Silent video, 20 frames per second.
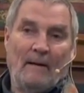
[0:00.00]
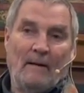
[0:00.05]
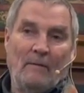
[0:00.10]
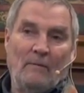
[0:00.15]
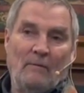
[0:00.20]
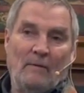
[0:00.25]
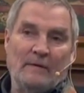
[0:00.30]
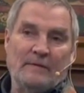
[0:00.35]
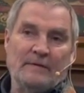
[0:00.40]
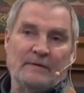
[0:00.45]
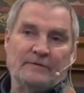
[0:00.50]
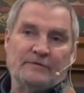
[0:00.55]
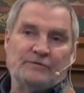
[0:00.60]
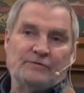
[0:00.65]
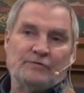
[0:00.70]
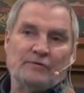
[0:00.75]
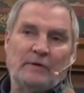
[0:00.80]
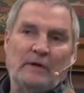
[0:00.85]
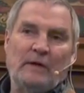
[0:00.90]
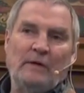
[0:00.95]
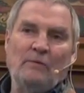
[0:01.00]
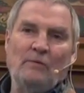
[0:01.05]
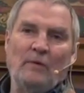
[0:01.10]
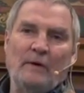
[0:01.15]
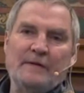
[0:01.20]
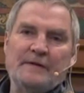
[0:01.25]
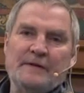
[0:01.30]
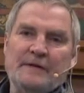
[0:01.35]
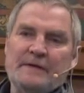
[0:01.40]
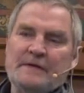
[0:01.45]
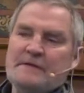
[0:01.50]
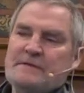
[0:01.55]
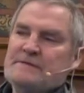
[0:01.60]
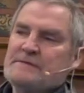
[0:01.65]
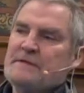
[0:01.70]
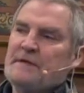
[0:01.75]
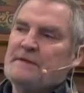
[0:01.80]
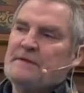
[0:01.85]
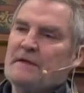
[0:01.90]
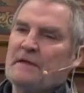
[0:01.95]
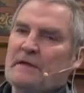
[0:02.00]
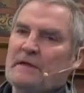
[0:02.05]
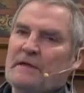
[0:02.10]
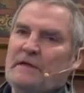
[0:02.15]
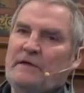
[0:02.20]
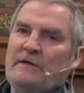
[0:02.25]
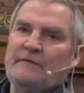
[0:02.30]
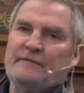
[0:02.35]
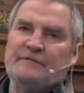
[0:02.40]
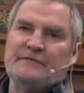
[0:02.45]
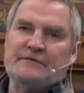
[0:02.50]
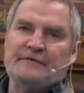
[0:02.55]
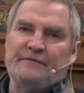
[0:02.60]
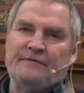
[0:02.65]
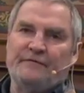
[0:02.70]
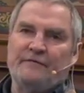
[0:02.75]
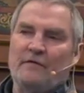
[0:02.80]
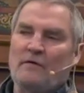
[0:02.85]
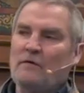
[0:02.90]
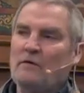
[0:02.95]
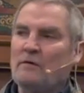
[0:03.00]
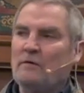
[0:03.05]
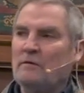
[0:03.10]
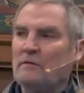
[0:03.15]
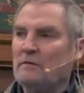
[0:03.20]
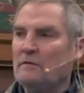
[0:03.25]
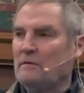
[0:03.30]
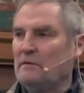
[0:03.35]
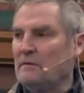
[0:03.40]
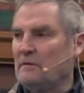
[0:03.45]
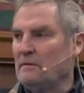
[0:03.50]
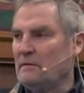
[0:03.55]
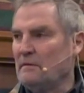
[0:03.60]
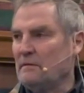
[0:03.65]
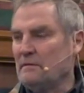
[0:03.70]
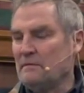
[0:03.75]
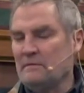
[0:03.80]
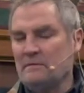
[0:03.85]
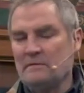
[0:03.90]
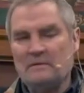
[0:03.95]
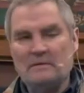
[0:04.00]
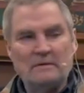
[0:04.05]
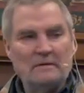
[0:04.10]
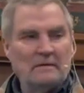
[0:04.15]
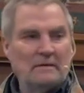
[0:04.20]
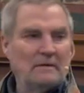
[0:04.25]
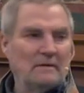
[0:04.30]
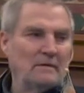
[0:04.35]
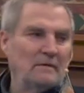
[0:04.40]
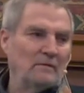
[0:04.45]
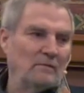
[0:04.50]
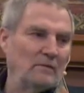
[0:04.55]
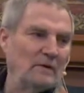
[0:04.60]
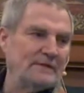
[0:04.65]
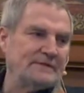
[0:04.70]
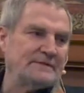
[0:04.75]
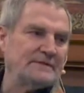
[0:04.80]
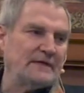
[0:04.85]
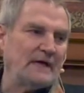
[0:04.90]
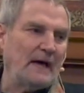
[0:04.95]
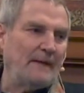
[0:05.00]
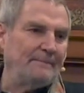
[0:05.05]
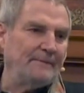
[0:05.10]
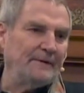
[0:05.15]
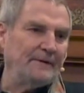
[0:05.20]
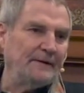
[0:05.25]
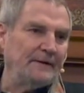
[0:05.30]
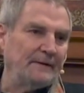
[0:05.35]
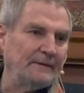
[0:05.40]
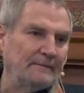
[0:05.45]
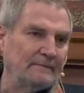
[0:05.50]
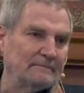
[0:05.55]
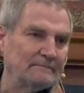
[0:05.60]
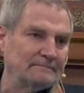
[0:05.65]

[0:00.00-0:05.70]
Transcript: When the tree withers and the leaves fall, what's happening?